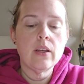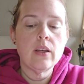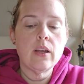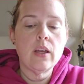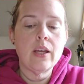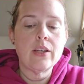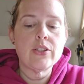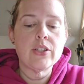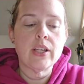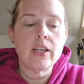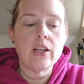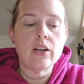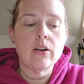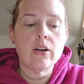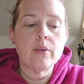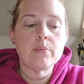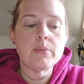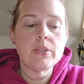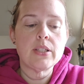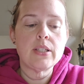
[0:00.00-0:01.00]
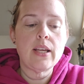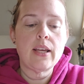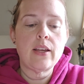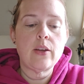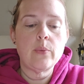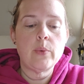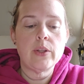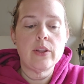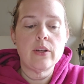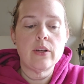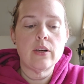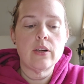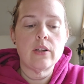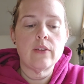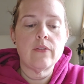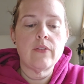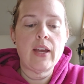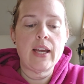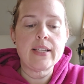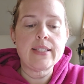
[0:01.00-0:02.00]
and to get her up to date with her
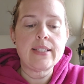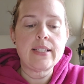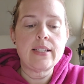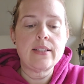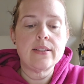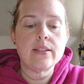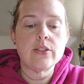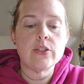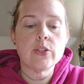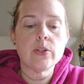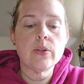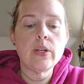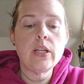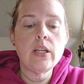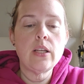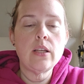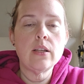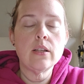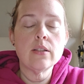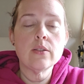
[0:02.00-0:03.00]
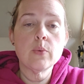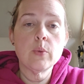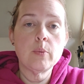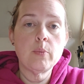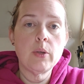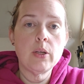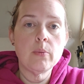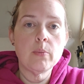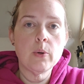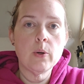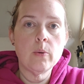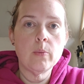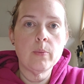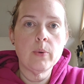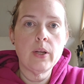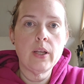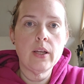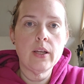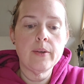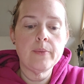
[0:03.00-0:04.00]
vaccines and screenings would be
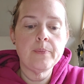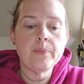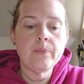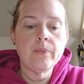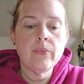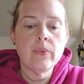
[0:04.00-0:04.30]
appropriate.